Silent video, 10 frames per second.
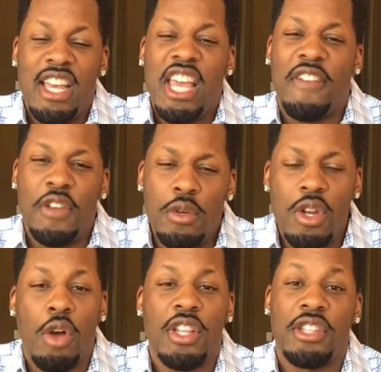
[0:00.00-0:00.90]
If you
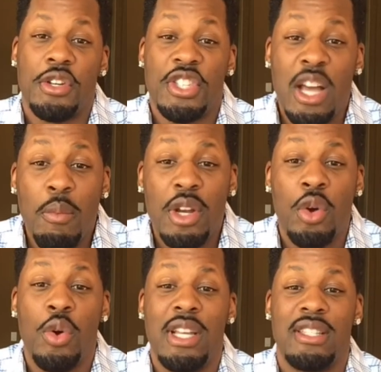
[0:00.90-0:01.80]
know that there's someone
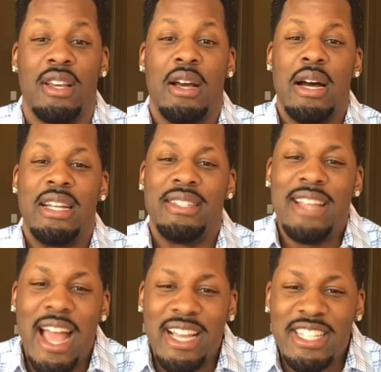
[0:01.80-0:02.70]
who is
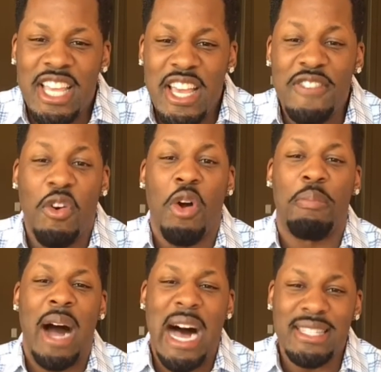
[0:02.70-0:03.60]
negative or
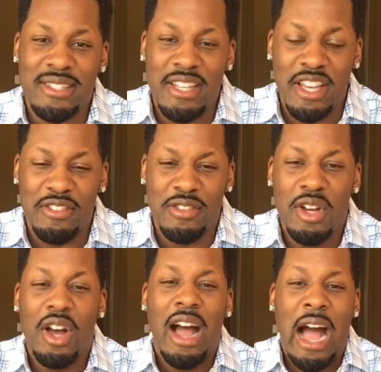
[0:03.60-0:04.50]
positive,
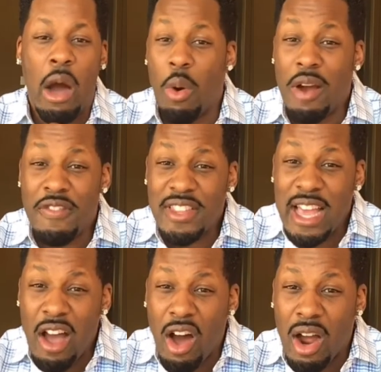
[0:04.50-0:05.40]
however
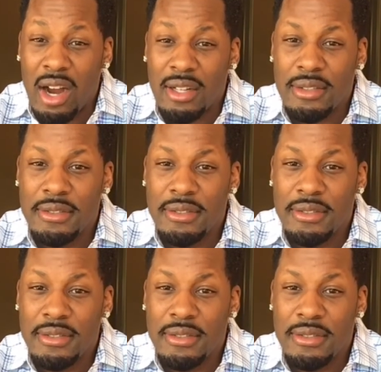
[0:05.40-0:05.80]
they are,